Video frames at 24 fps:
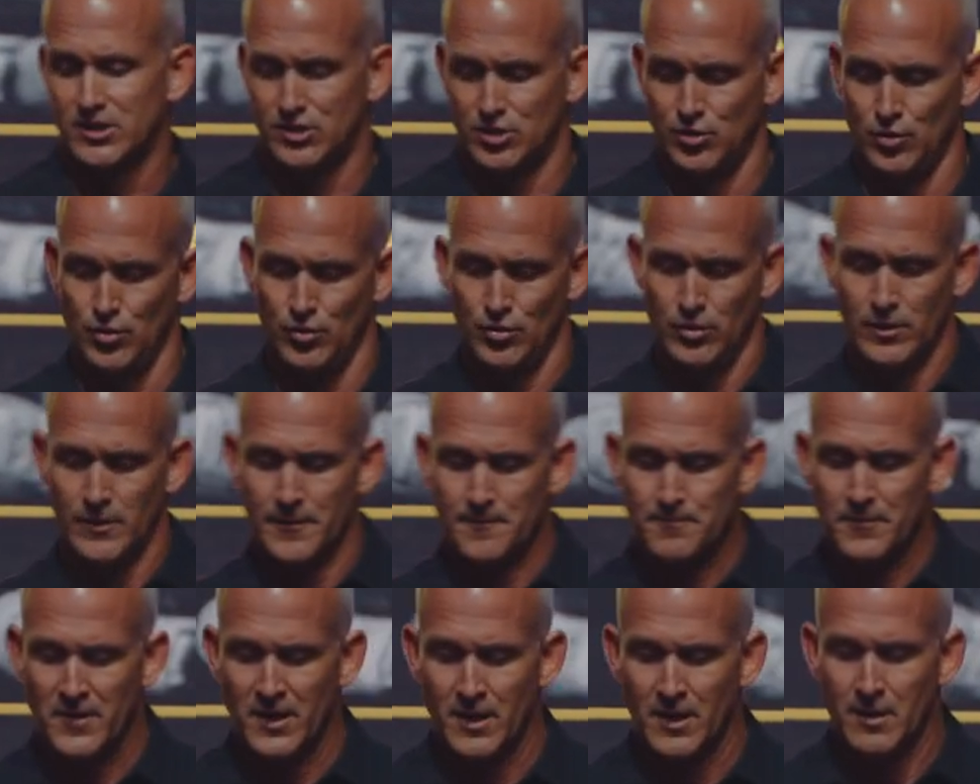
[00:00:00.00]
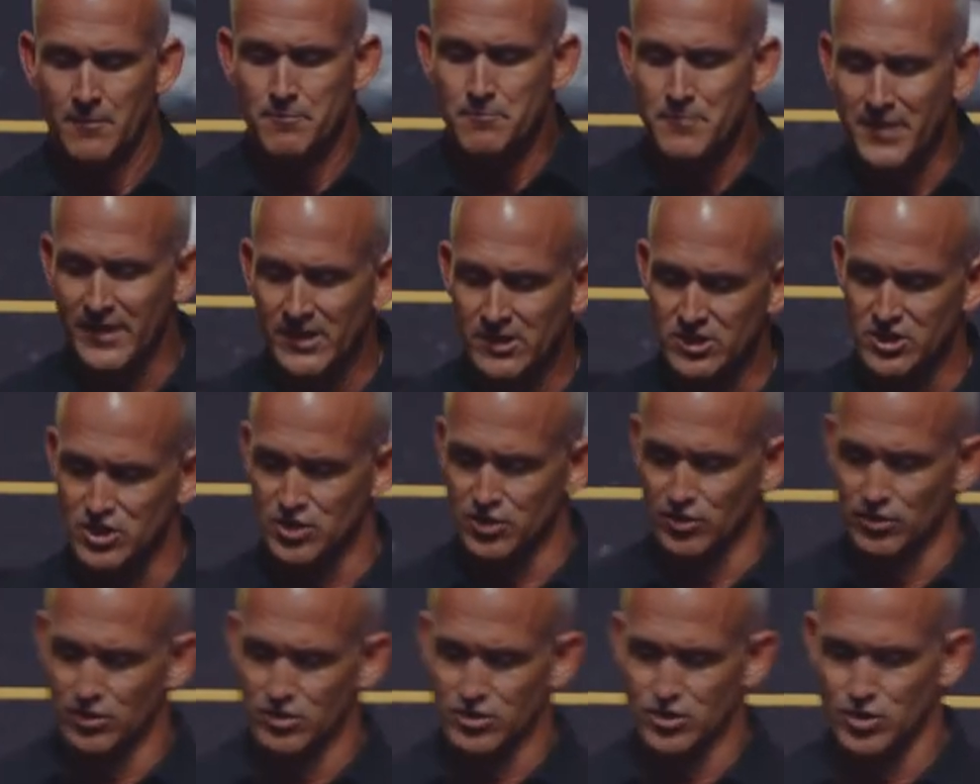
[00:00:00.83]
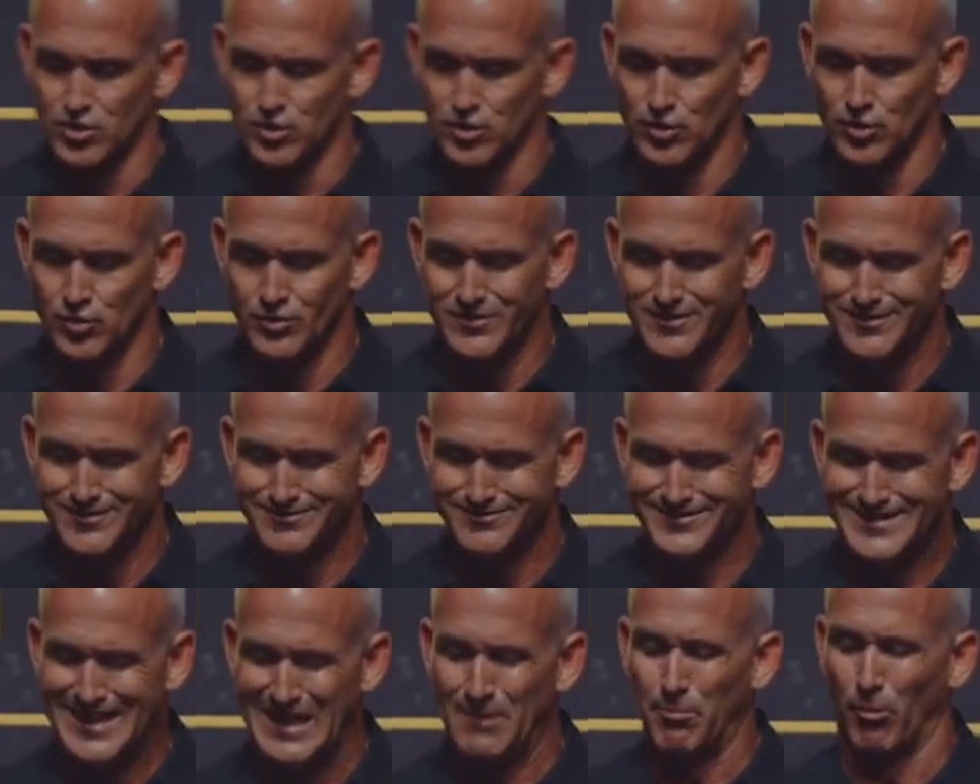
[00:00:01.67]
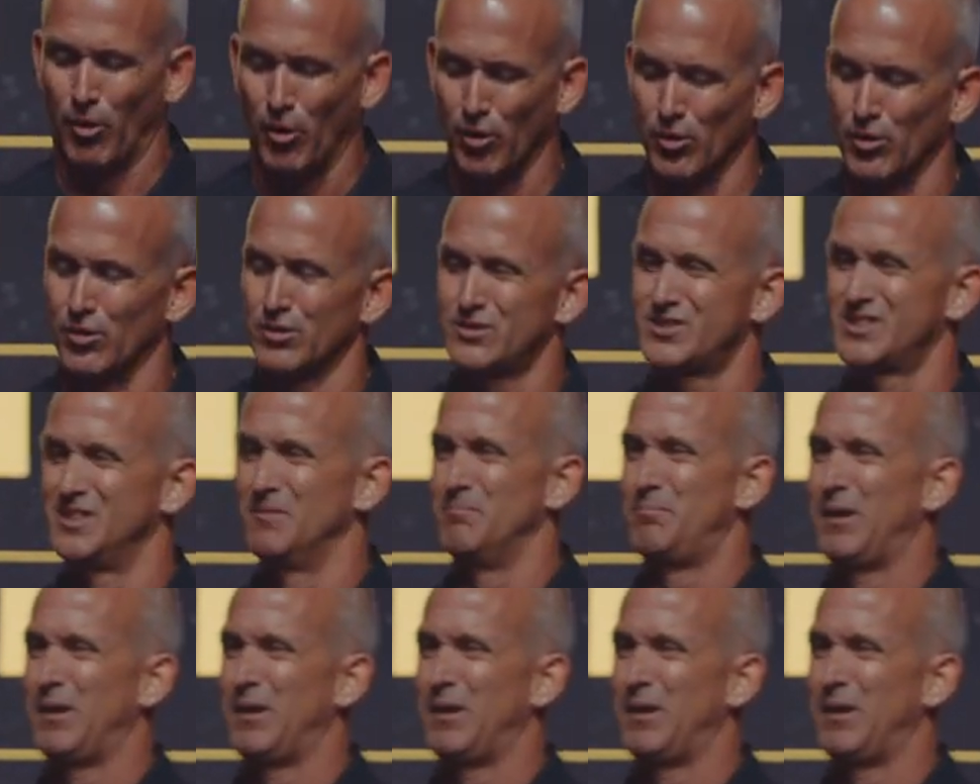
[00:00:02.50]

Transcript: to minister to deep hurts and